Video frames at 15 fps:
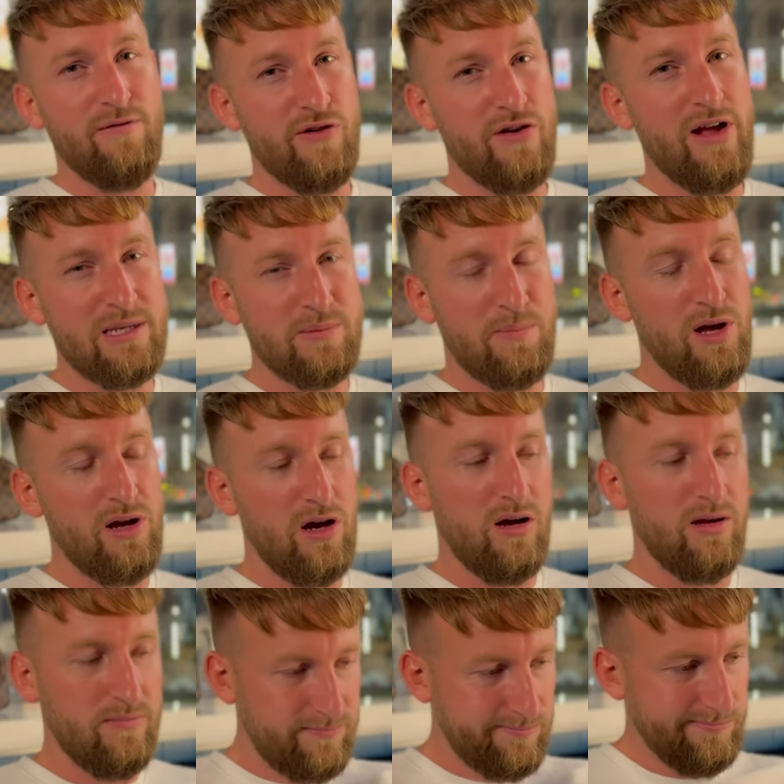for a nice burger,
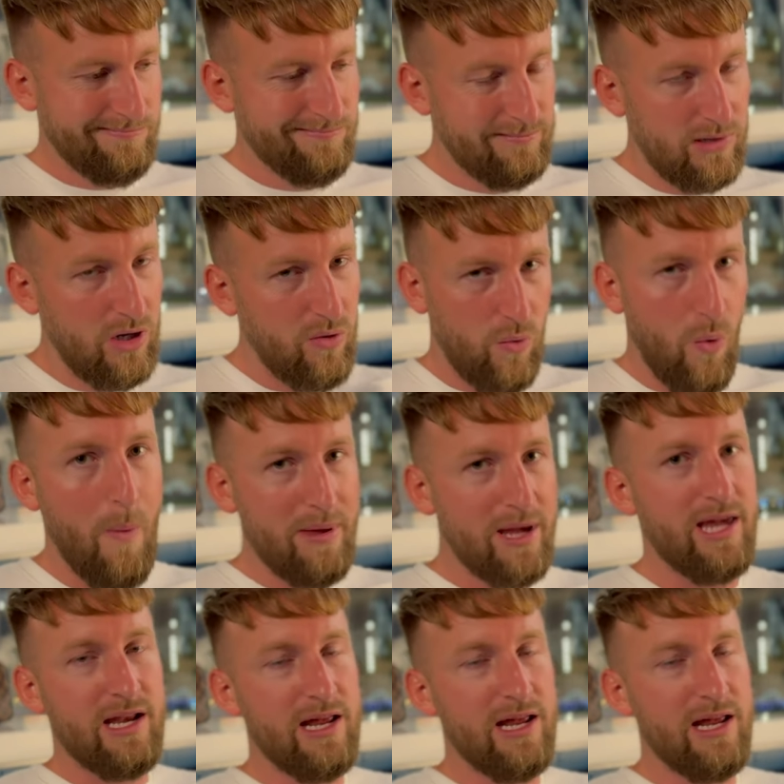we're picking